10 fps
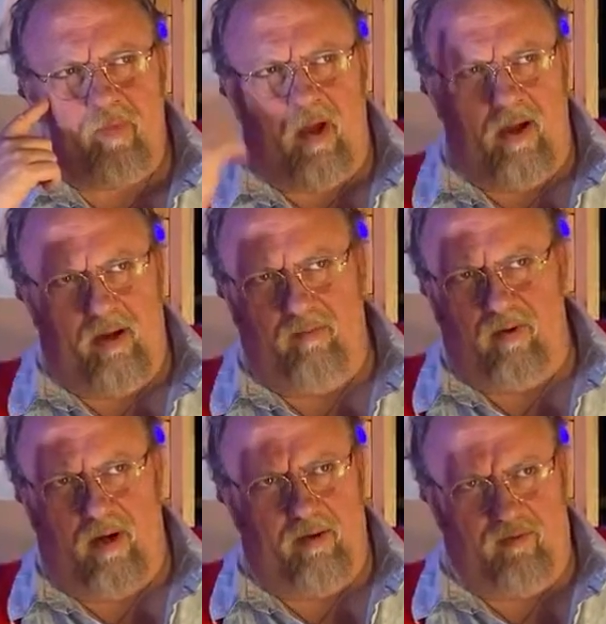I
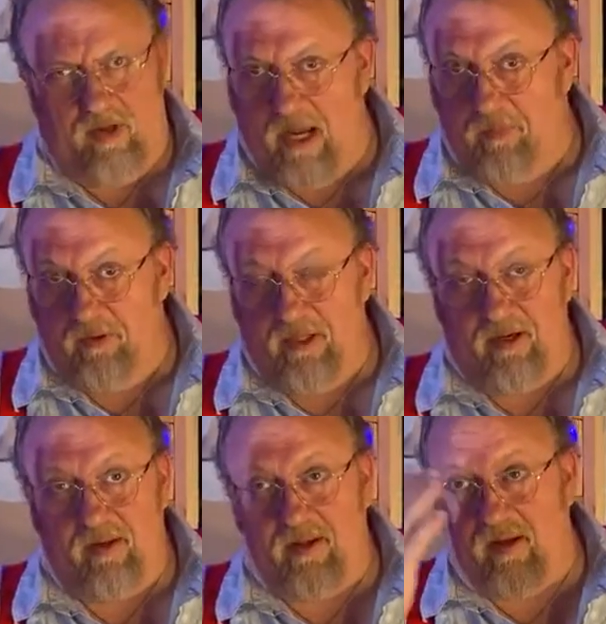I dabbled in
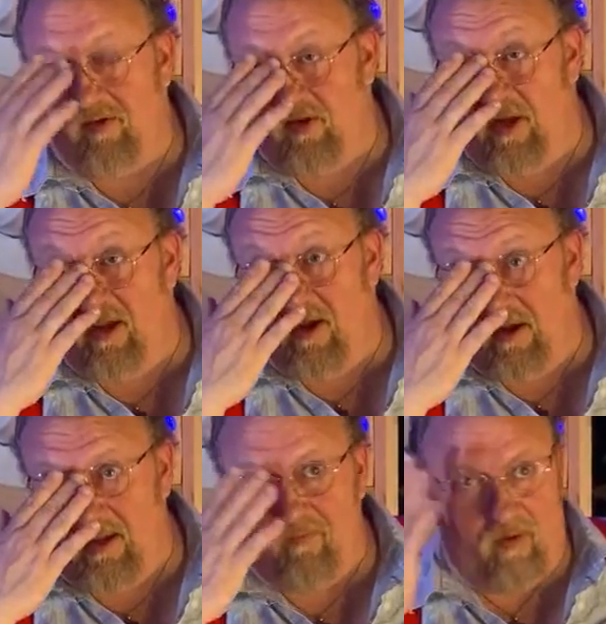it, like I say. I
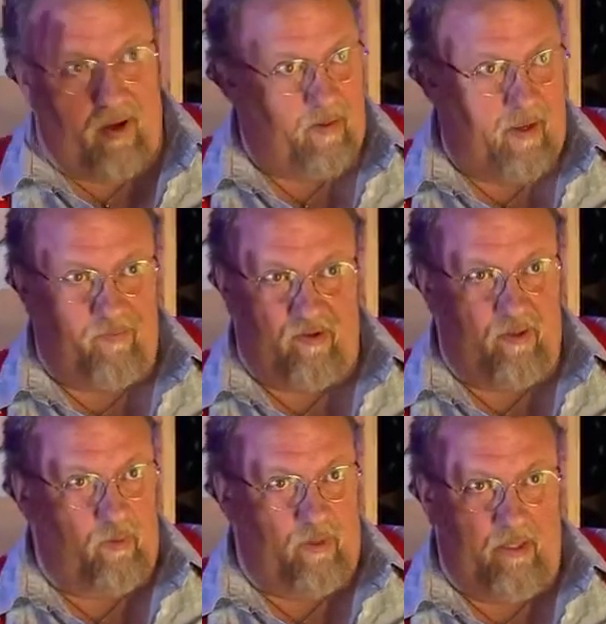have
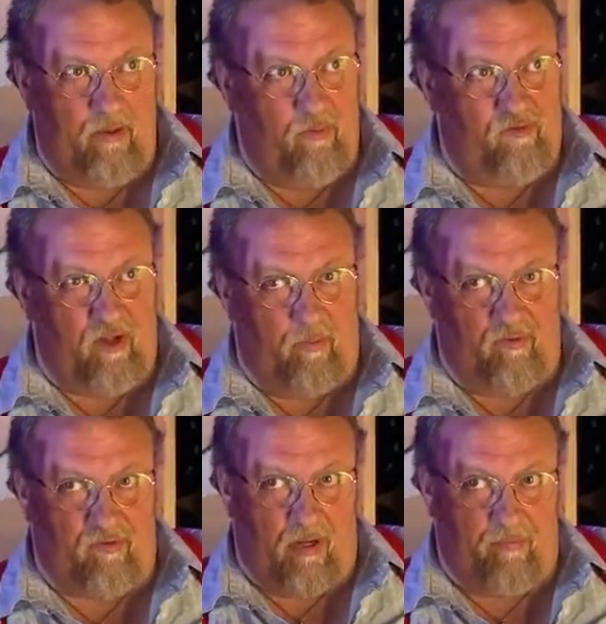absolutely used double
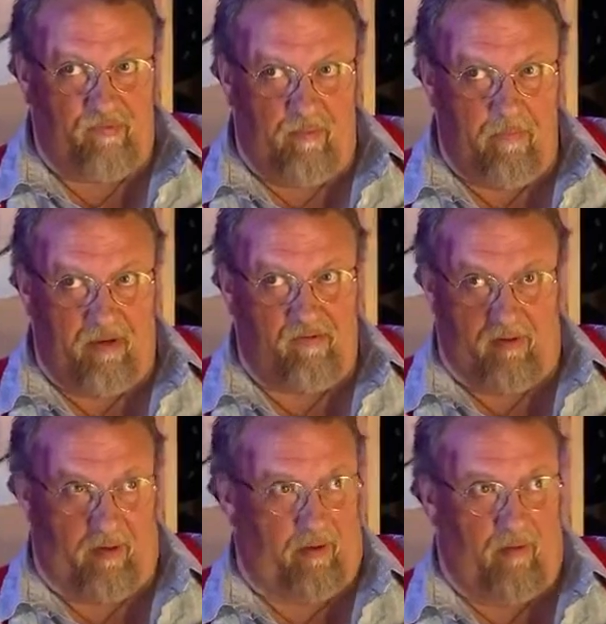stops
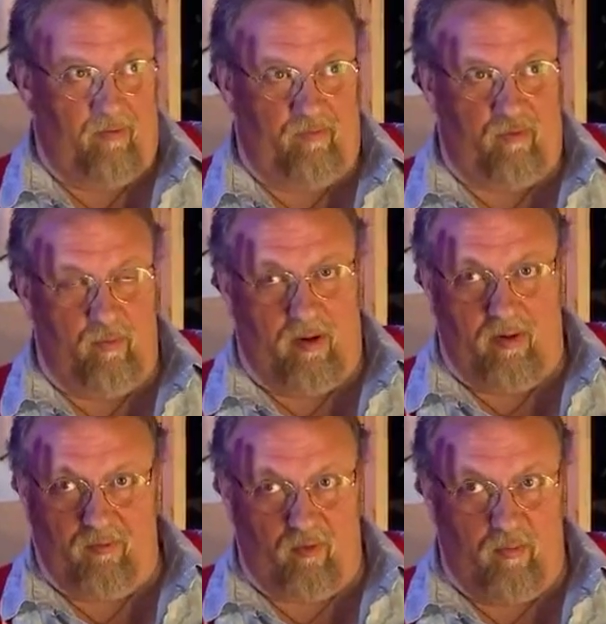immensely through my,
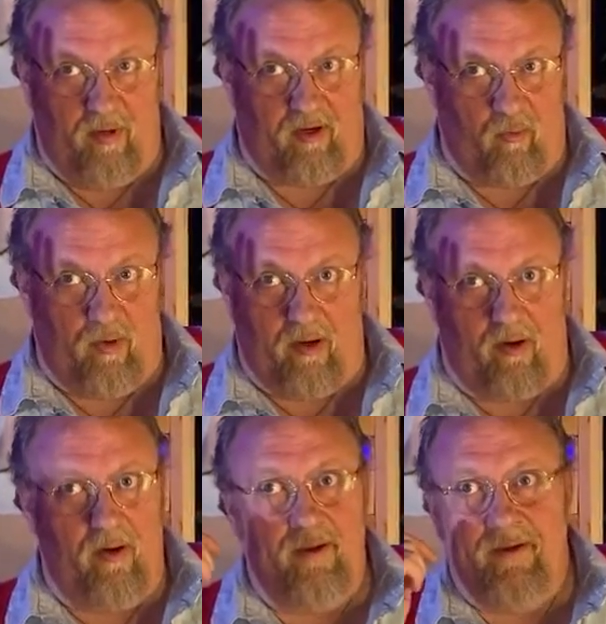throughout my
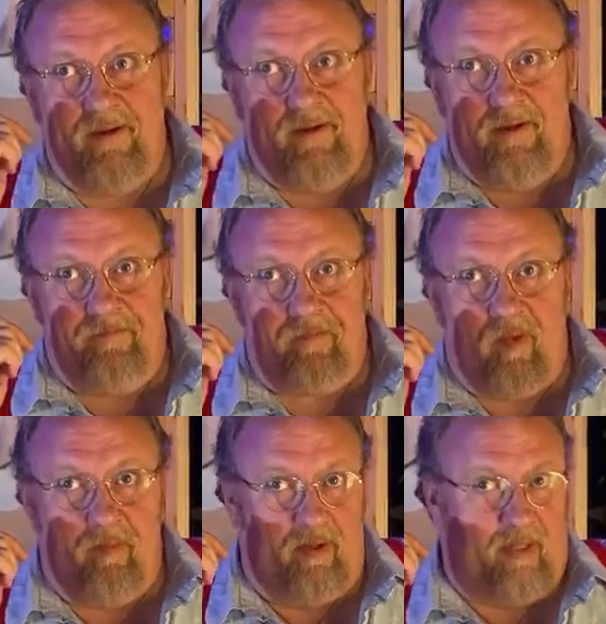career.
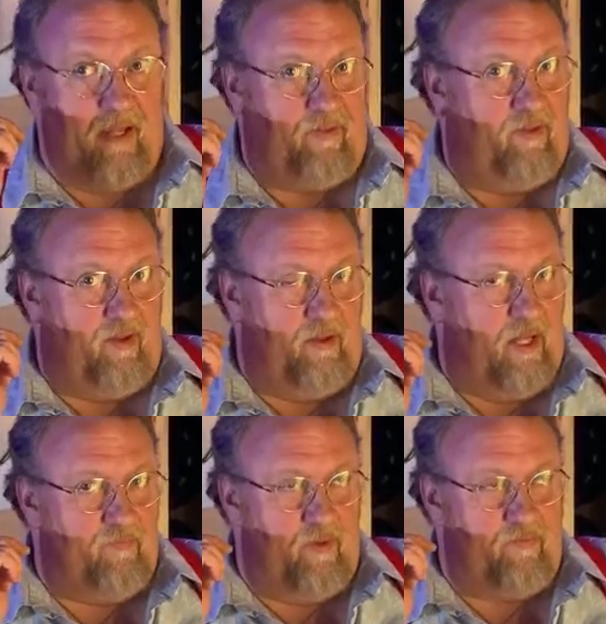But that the
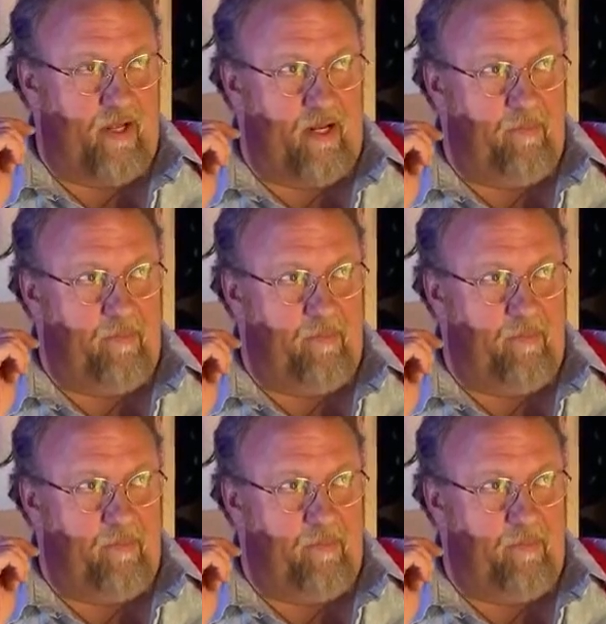level of Kenny